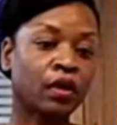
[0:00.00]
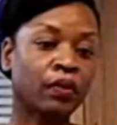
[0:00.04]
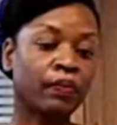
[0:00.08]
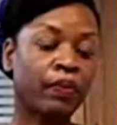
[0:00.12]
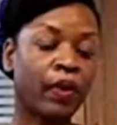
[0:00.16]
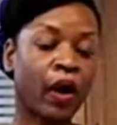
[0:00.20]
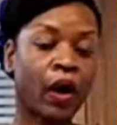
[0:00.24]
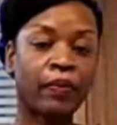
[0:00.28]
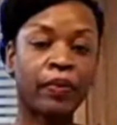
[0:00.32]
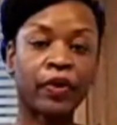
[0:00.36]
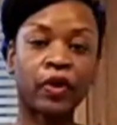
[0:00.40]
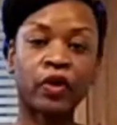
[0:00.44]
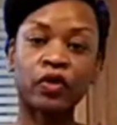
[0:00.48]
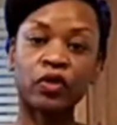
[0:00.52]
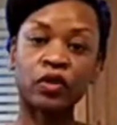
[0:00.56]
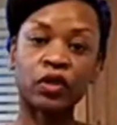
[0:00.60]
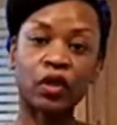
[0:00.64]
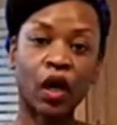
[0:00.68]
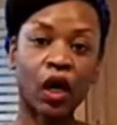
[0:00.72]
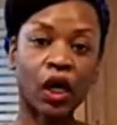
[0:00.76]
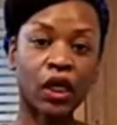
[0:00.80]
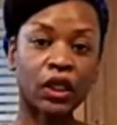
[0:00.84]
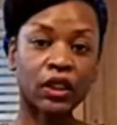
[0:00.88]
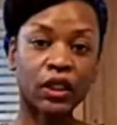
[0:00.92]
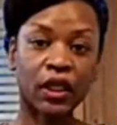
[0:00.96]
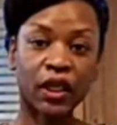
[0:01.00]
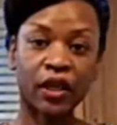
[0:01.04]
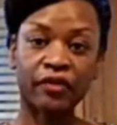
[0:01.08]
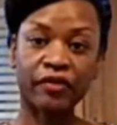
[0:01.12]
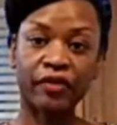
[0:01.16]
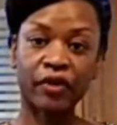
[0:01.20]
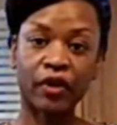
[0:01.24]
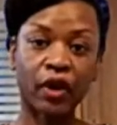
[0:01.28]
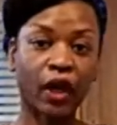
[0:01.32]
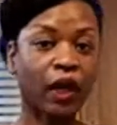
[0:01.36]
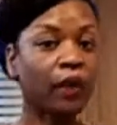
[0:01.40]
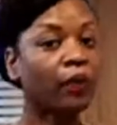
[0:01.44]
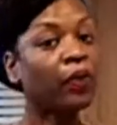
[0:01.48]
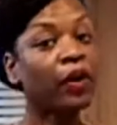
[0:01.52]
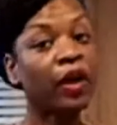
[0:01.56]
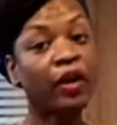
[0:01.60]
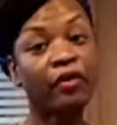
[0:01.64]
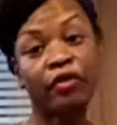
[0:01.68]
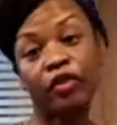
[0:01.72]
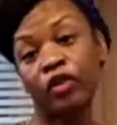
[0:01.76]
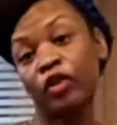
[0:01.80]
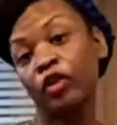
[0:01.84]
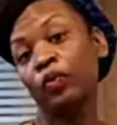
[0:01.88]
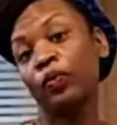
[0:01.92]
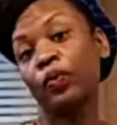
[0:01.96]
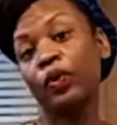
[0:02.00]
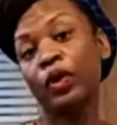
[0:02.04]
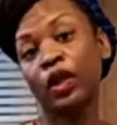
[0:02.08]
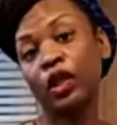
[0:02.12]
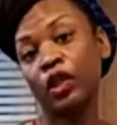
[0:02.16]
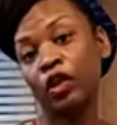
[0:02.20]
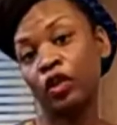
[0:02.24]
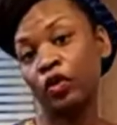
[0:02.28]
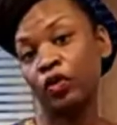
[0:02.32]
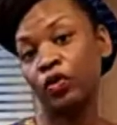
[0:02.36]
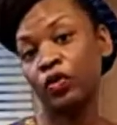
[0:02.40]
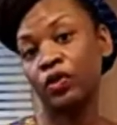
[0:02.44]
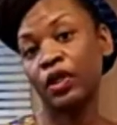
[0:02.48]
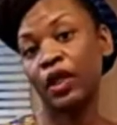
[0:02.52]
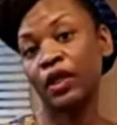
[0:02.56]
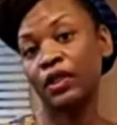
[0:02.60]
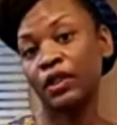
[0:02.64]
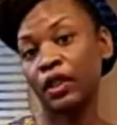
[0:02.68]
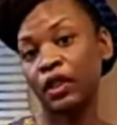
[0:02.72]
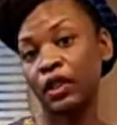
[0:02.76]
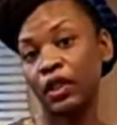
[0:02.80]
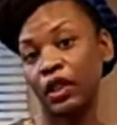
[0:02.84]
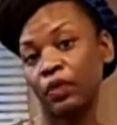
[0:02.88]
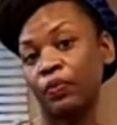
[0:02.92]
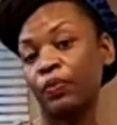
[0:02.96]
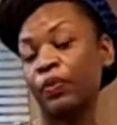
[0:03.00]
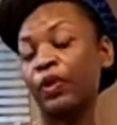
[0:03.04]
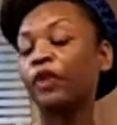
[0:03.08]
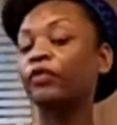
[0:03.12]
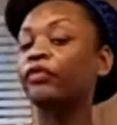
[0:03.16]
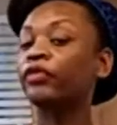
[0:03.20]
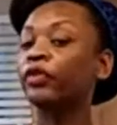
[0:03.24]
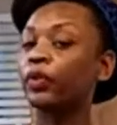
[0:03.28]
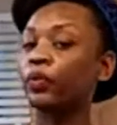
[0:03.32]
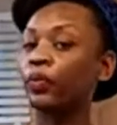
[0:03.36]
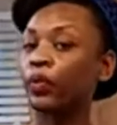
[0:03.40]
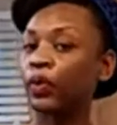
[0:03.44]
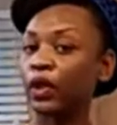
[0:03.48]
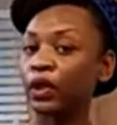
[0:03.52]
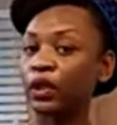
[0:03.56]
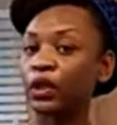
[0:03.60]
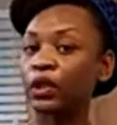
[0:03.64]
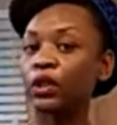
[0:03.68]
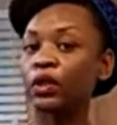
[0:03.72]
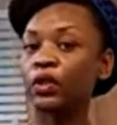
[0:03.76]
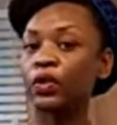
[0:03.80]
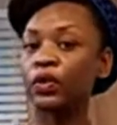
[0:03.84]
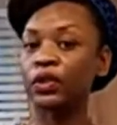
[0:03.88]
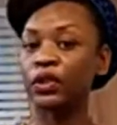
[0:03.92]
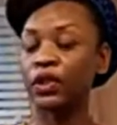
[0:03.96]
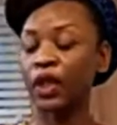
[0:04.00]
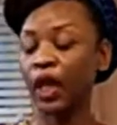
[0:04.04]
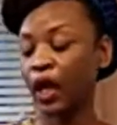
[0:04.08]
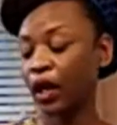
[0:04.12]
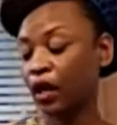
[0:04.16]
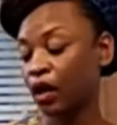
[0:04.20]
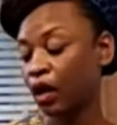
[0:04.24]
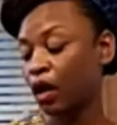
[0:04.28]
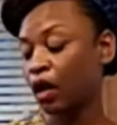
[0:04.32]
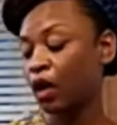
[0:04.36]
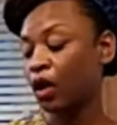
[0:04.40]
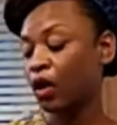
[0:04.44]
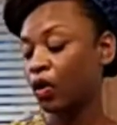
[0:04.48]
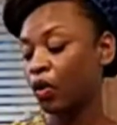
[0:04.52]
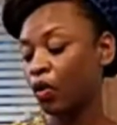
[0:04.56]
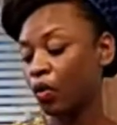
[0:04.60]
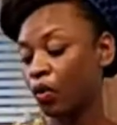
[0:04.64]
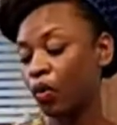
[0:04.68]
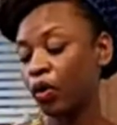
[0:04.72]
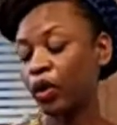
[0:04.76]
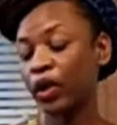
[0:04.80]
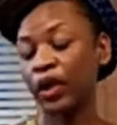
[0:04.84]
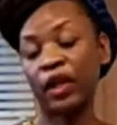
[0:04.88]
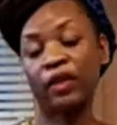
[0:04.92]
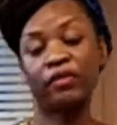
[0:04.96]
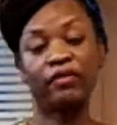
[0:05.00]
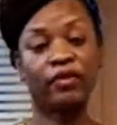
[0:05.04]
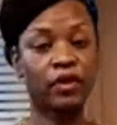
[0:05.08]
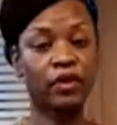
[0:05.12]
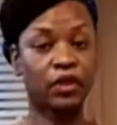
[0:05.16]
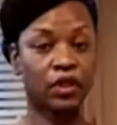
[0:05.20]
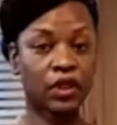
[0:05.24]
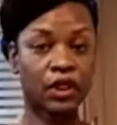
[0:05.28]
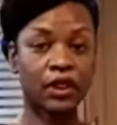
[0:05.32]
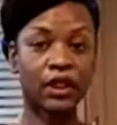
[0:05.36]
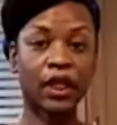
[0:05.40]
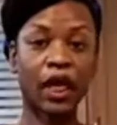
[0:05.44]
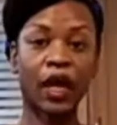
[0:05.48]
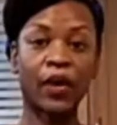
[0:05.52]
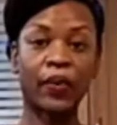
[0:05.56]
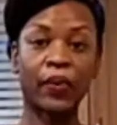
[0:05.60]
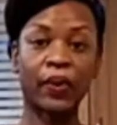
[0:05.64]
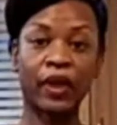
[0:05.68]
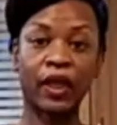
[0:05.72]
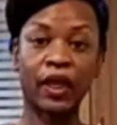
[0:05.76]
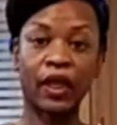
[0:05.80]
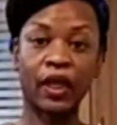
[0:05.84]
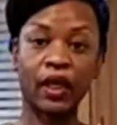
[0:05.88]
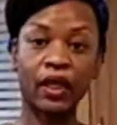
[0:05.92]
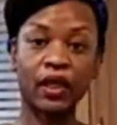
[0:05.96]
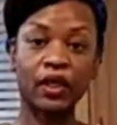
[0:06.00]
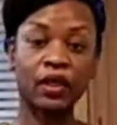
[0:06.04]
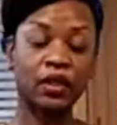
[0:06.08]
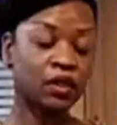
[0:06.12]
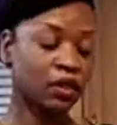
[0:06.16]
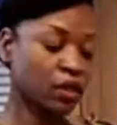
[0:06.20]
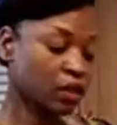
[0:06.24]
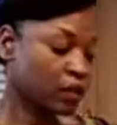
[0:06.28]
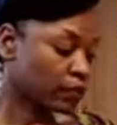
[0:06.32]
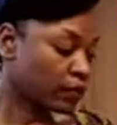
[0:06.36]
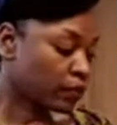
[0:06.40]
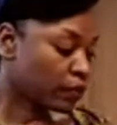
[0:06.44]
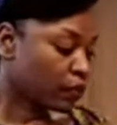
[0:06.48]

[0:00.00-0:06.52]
Barbecue sauce, even, like whatever you want to use as a dip, if you want to use that, or leave it just how it is.